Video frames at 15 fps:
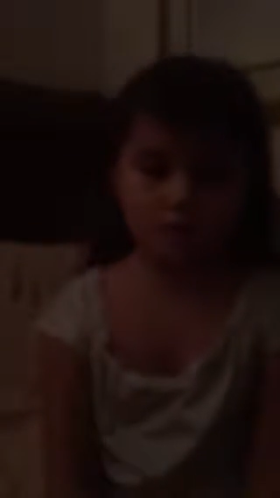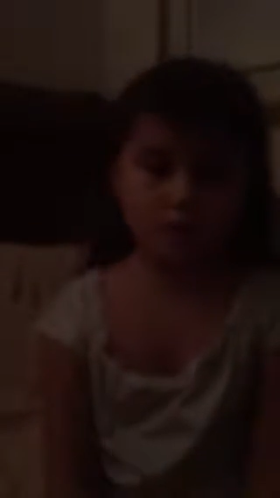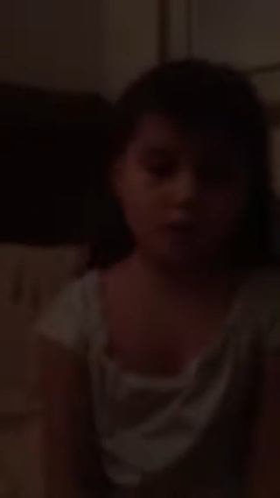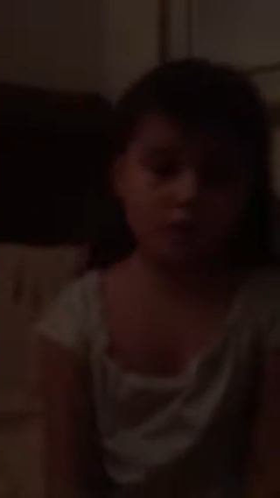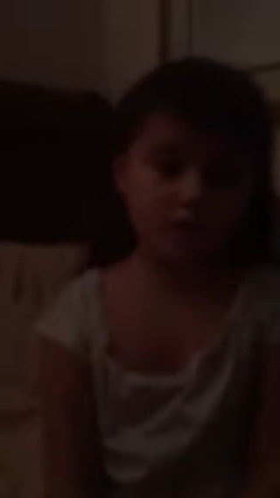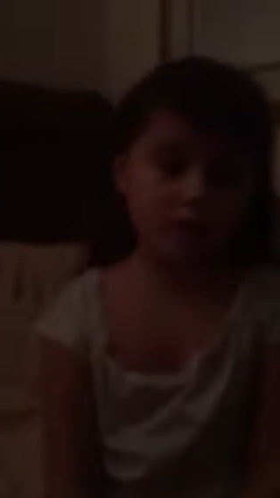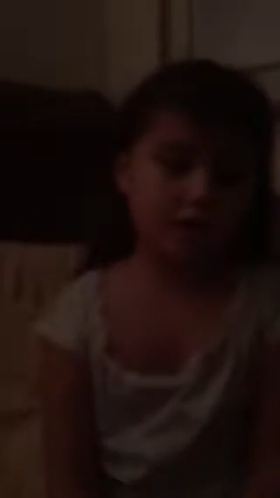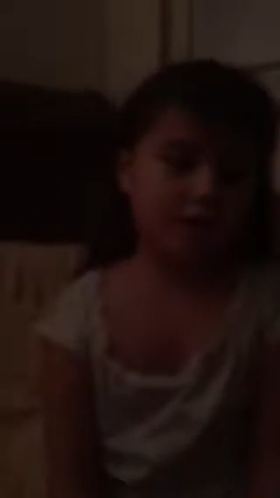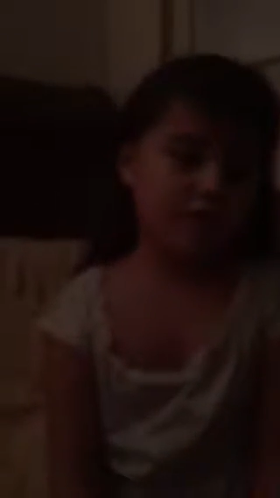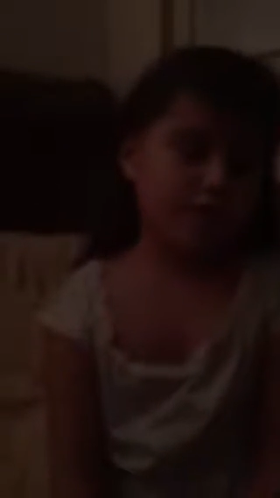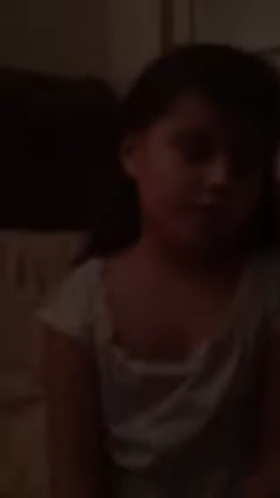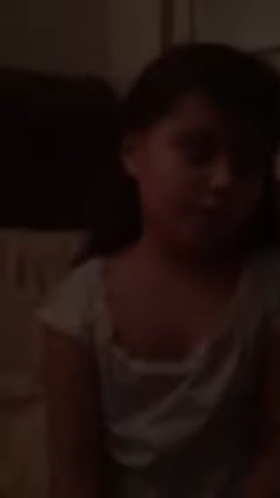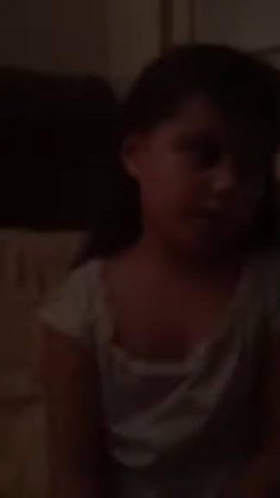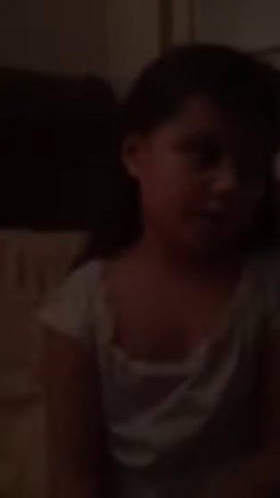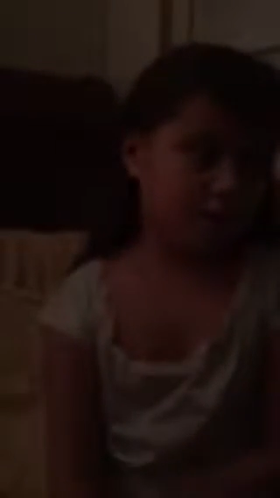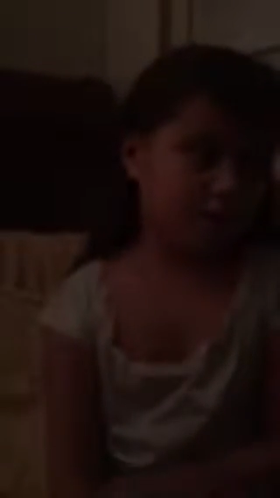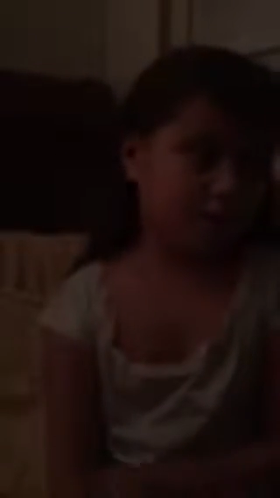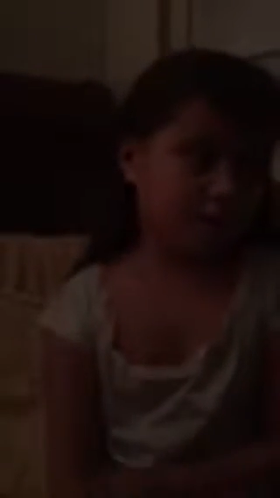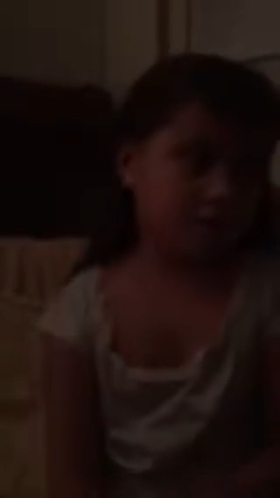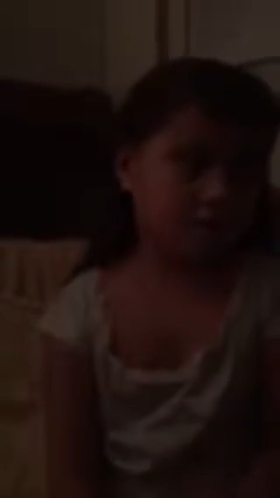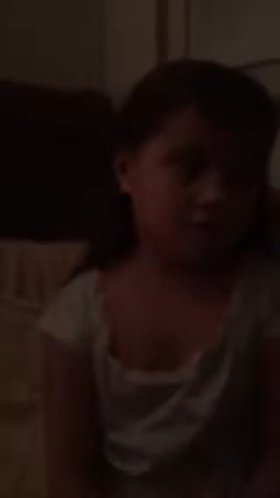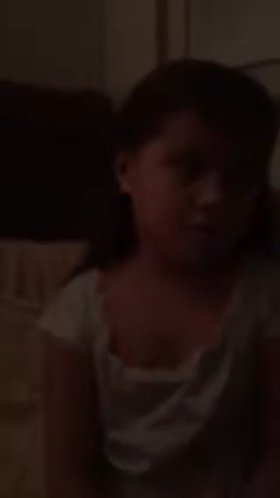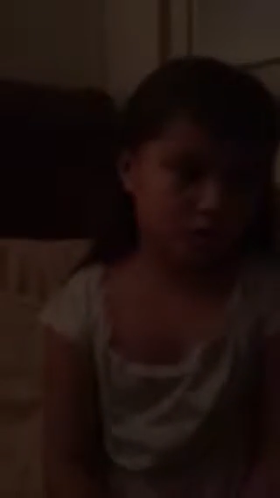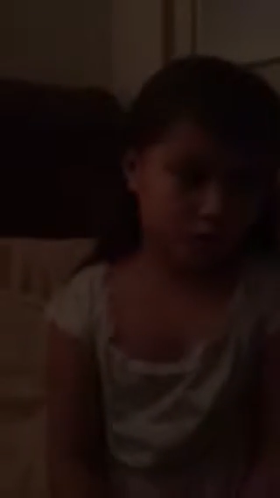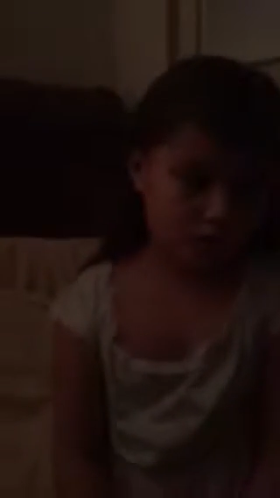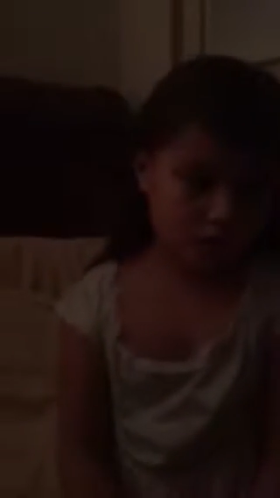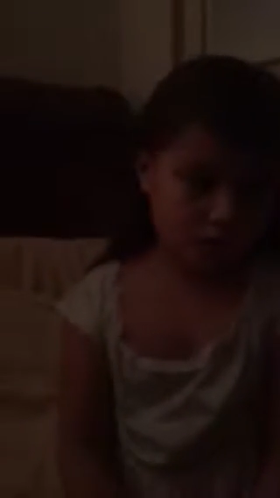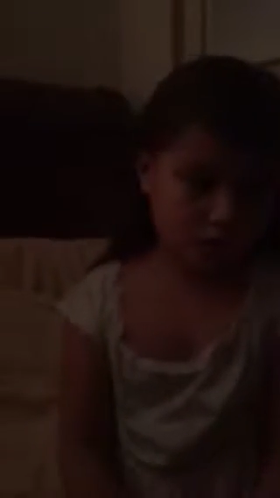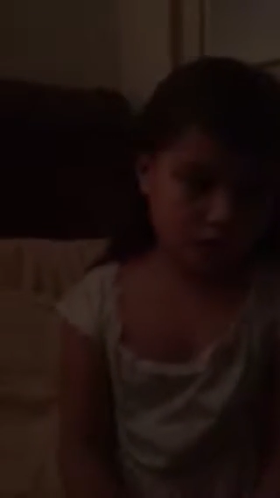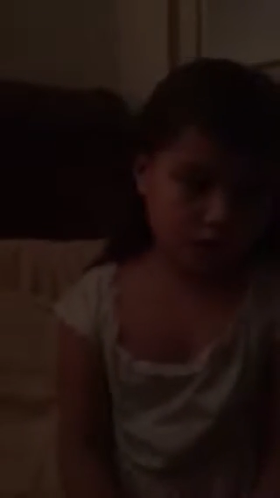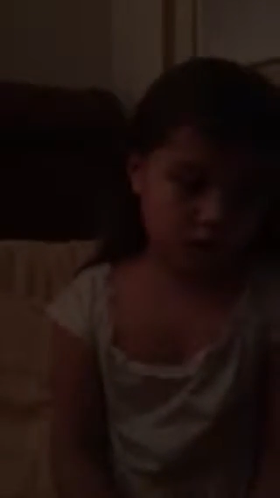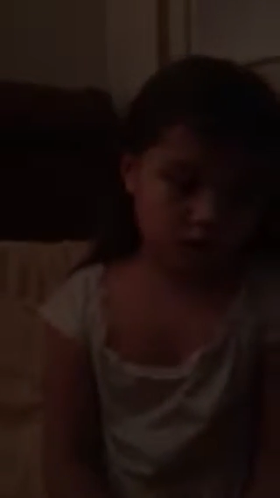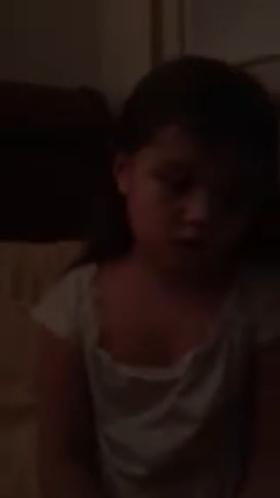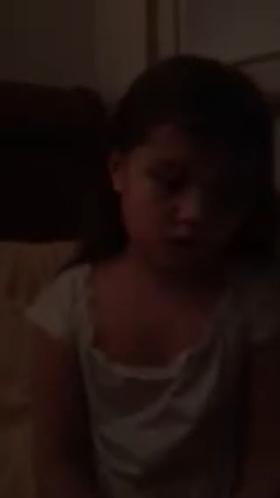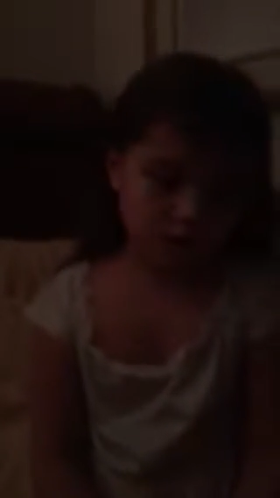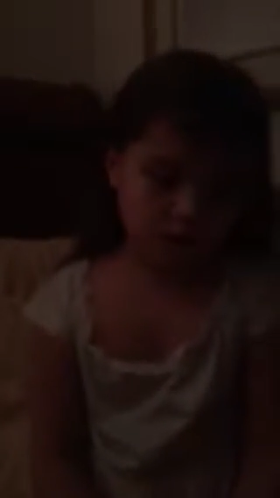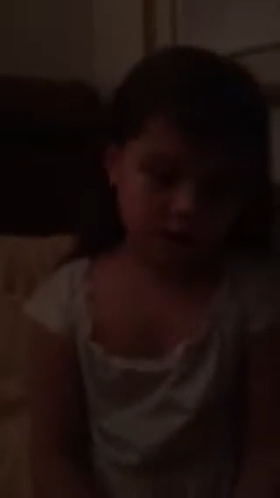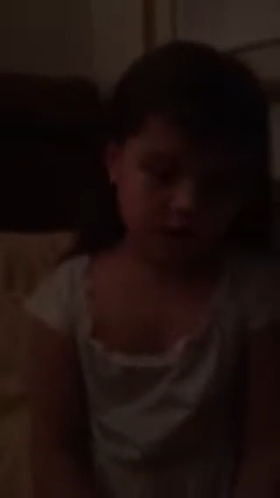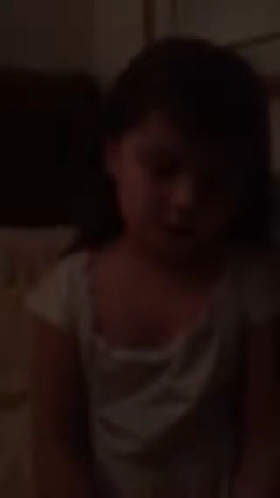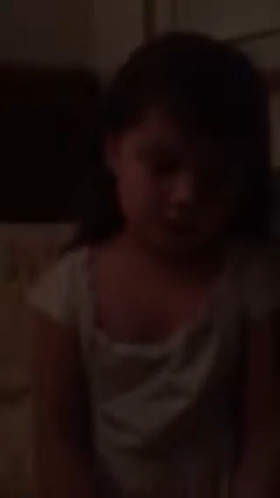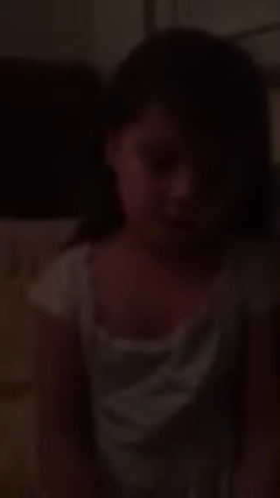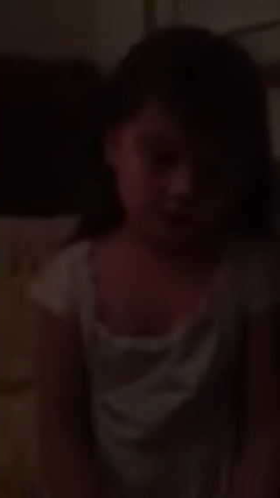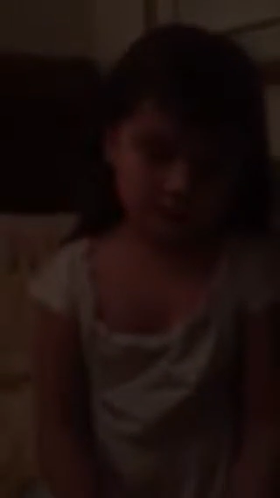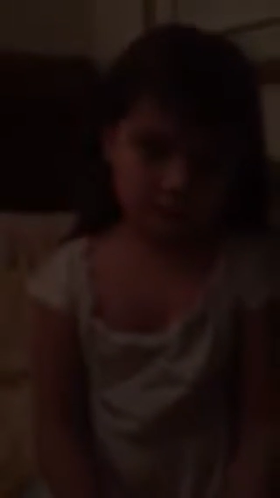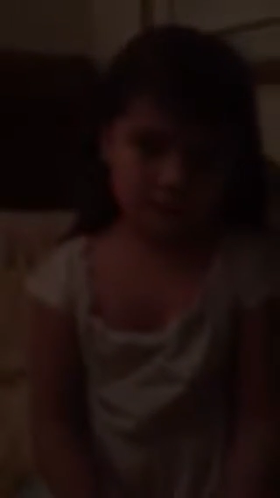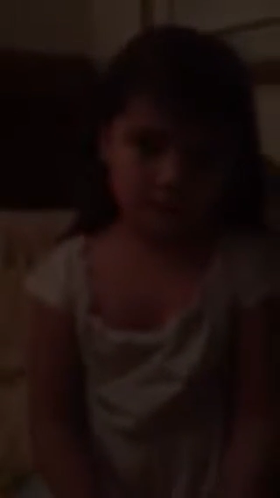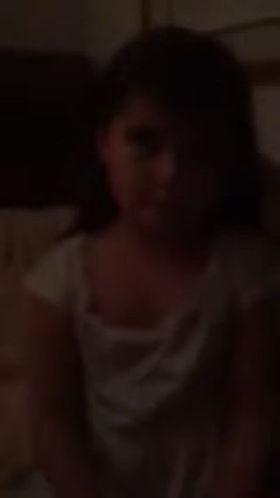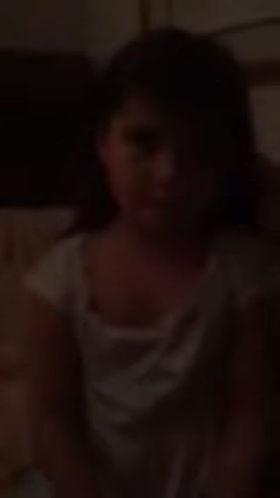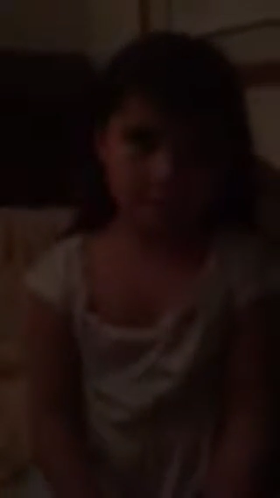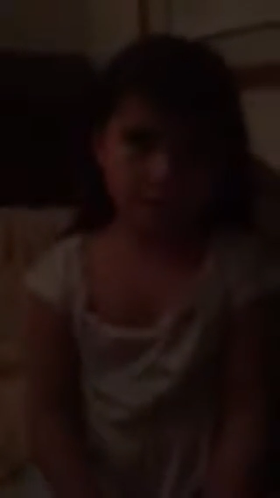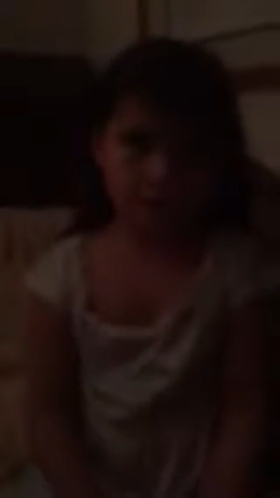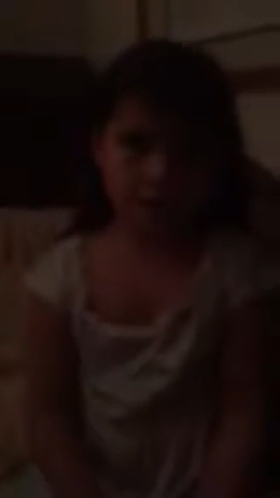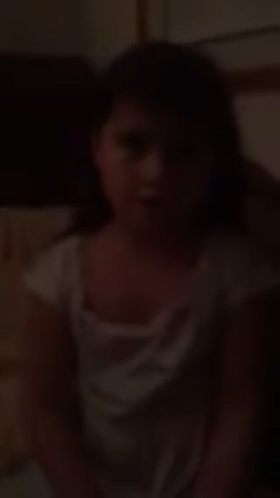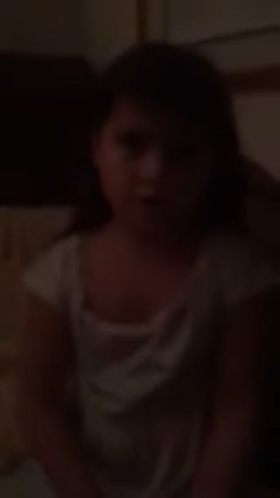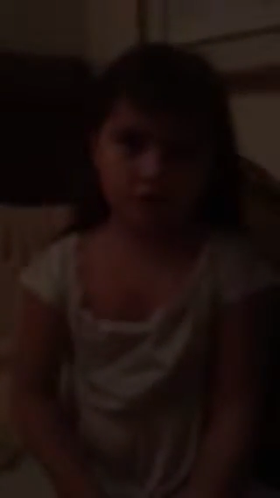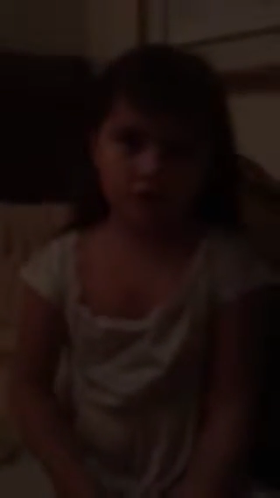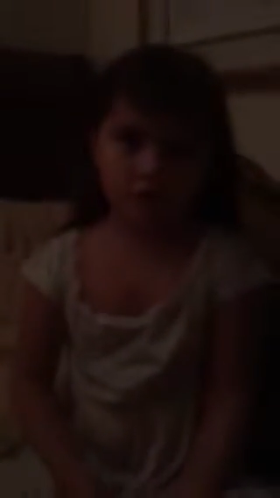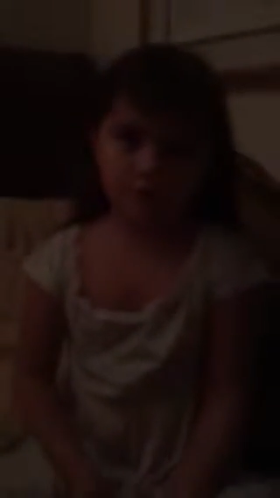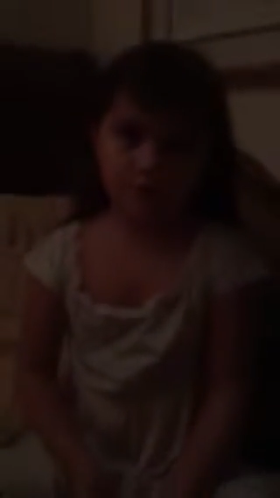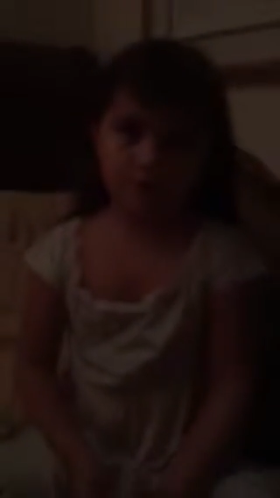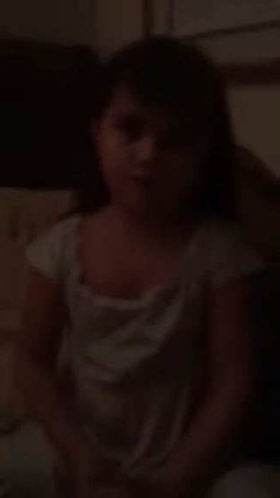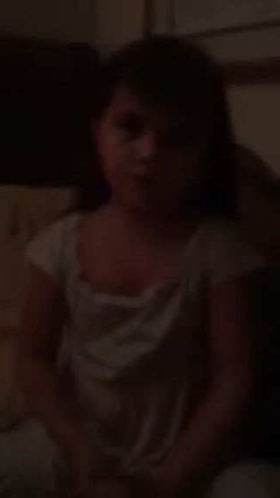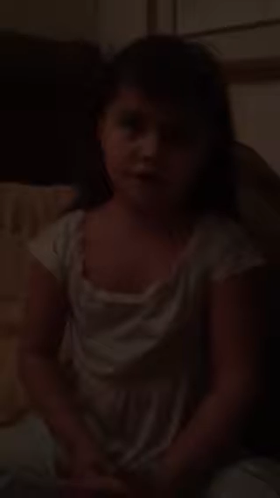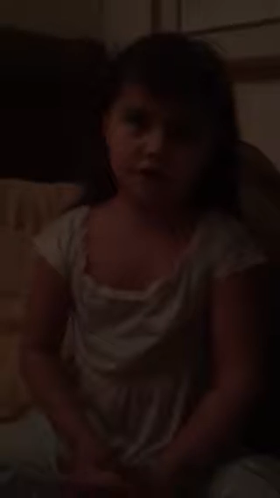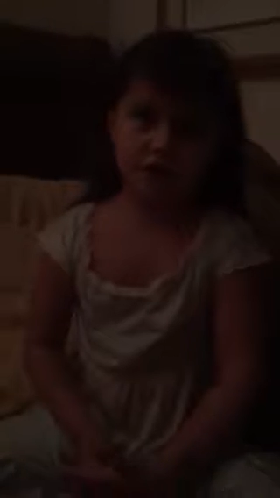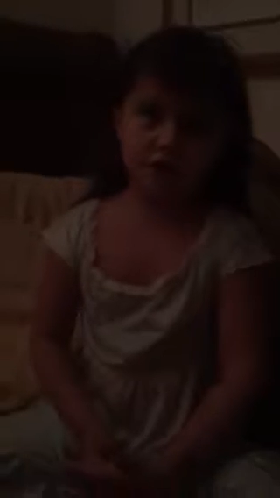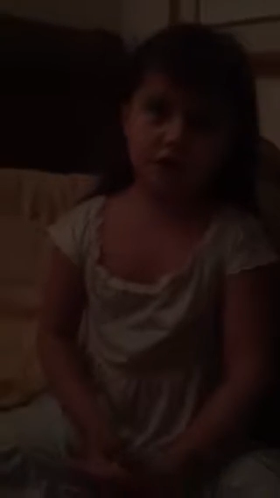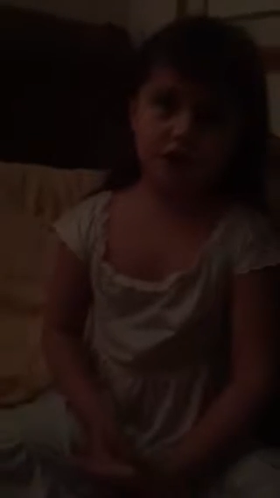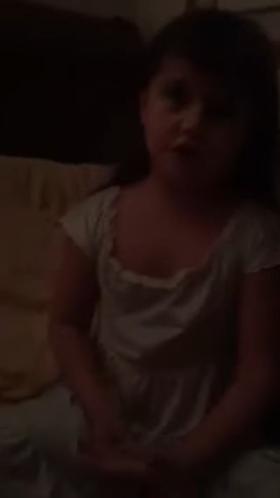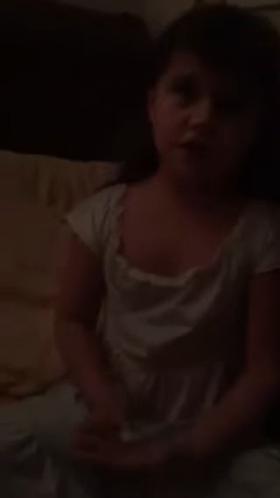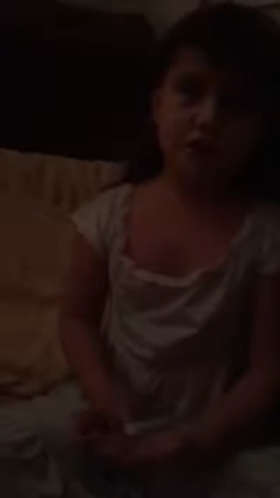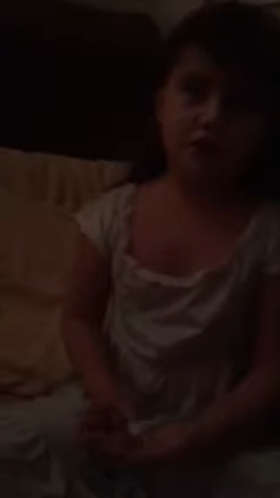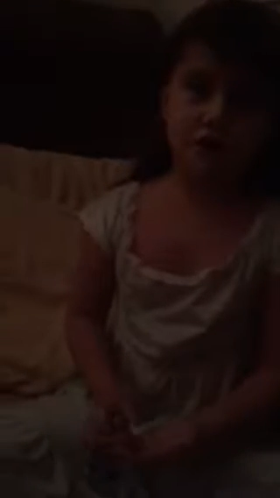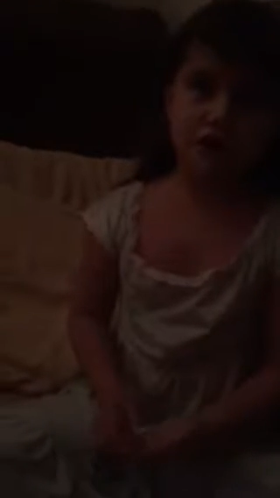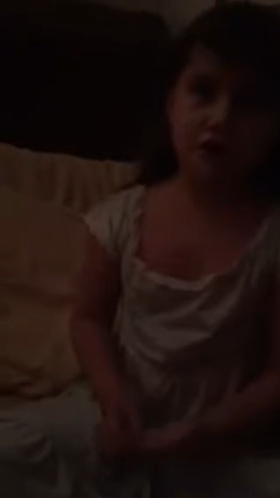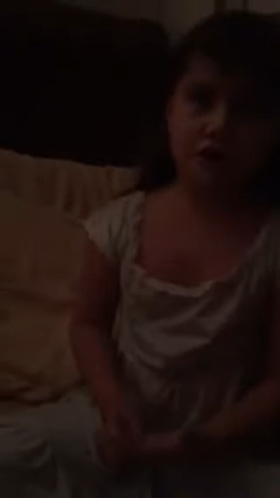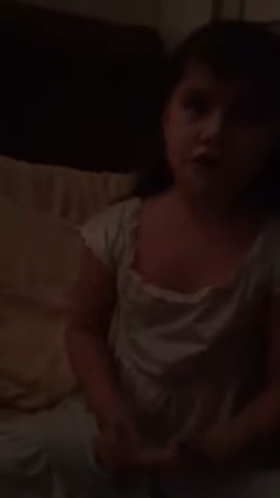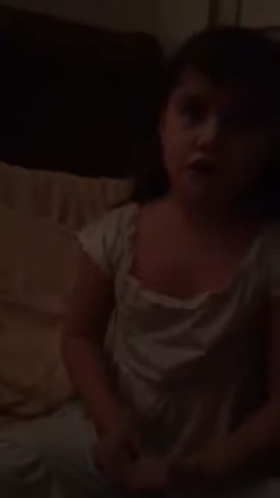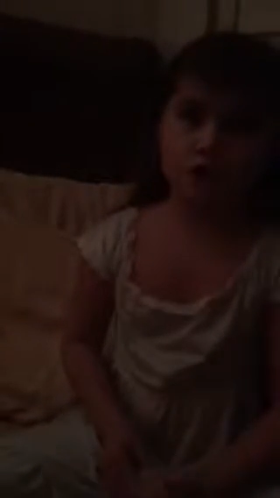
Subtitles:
(no speaker visible)